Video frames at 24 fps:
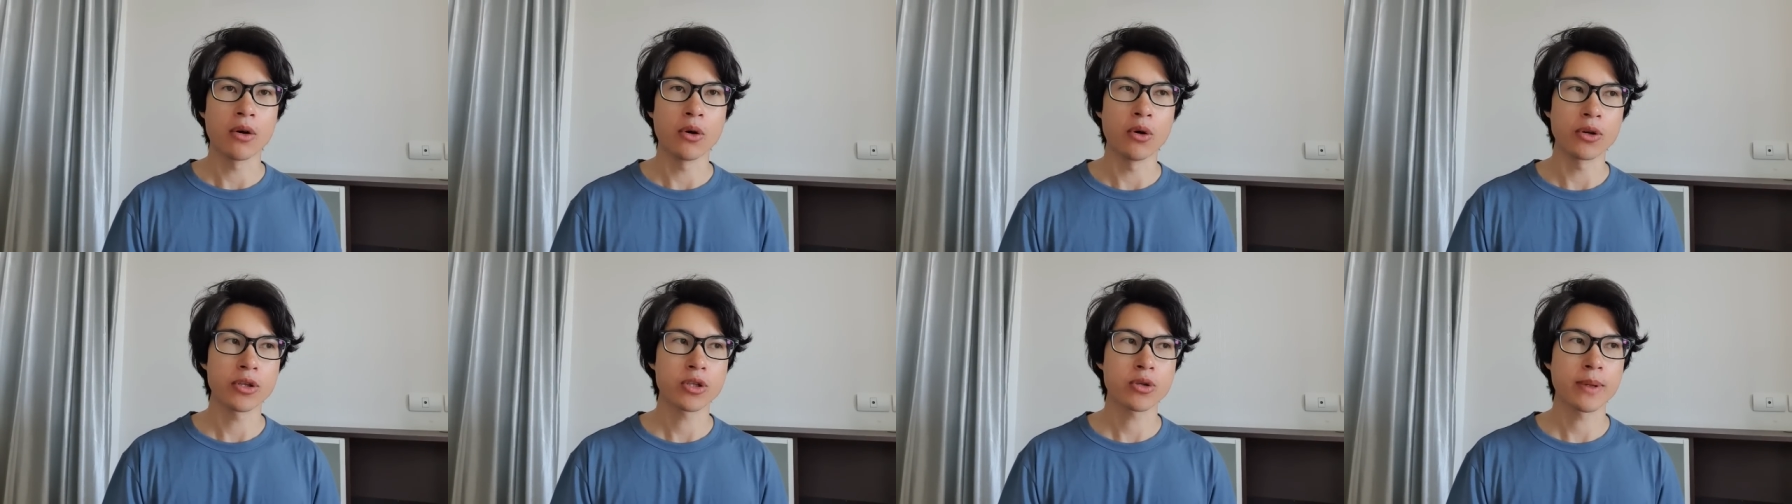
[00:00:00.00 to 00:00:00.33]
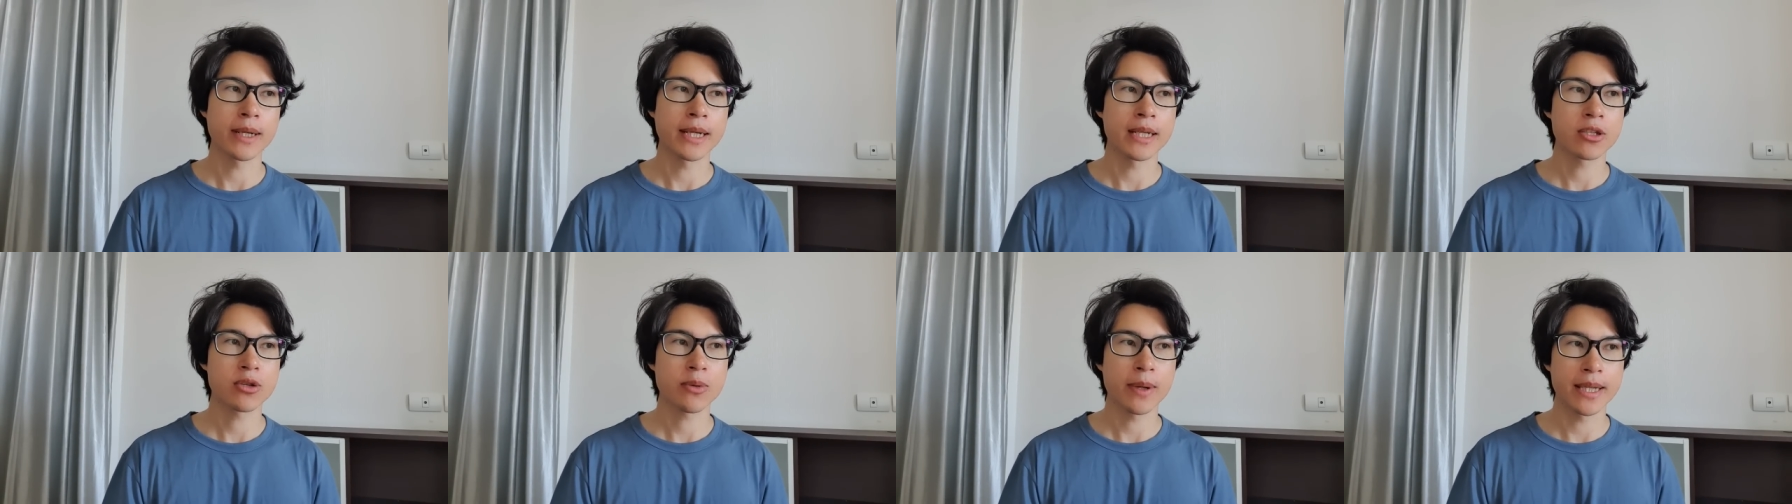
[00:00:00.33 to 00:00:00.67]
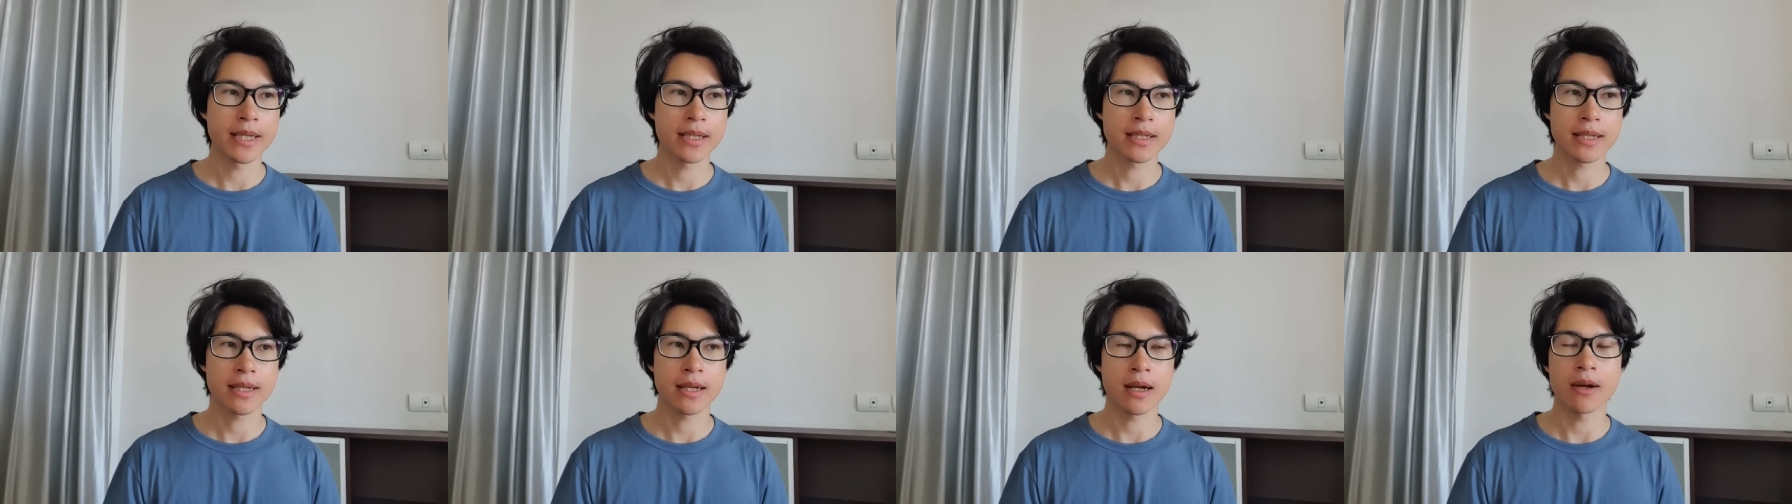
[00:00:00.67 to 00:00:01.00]
or
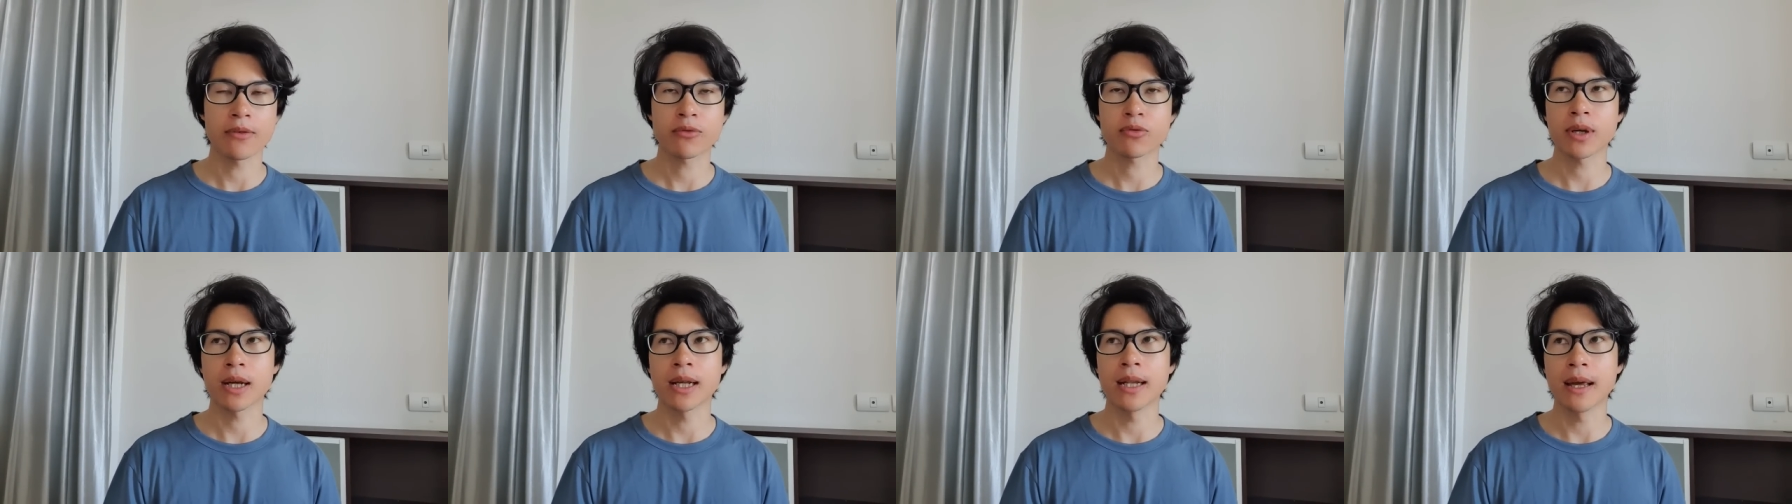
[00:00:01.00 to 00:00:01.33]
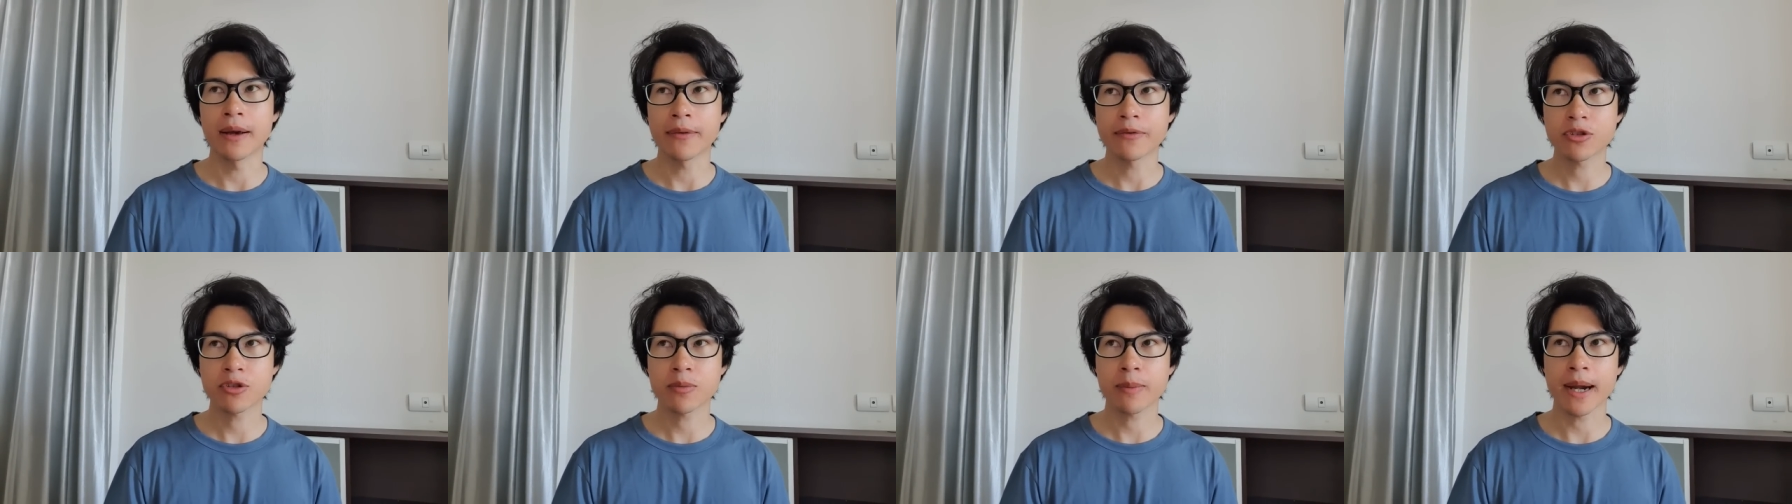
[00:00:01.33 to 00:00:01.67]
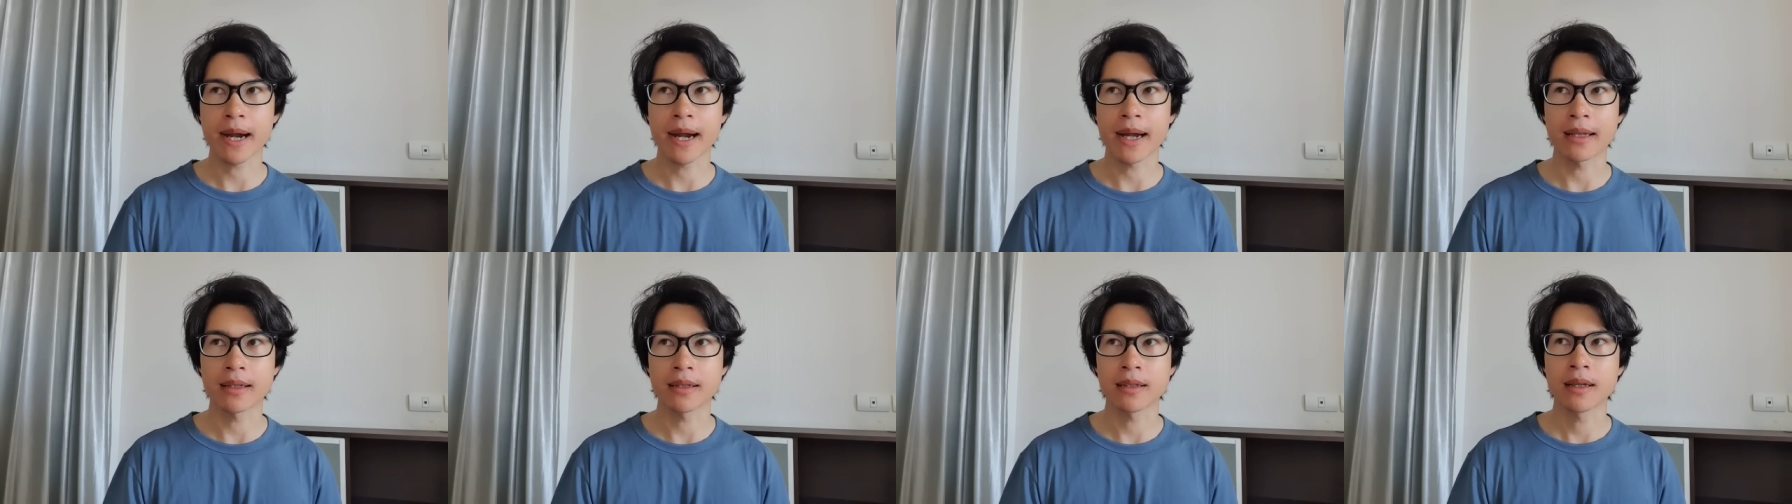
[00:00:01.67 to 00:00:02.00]
2020 after I left
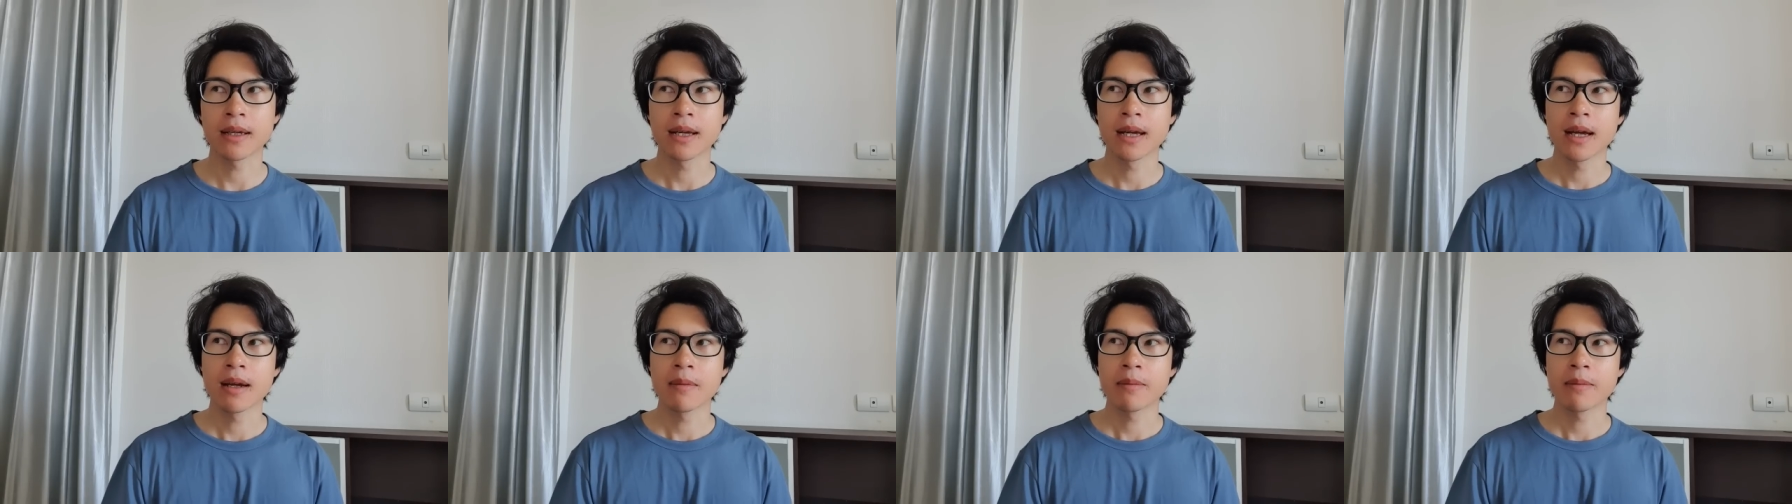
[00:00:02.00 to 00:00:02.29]
Japan.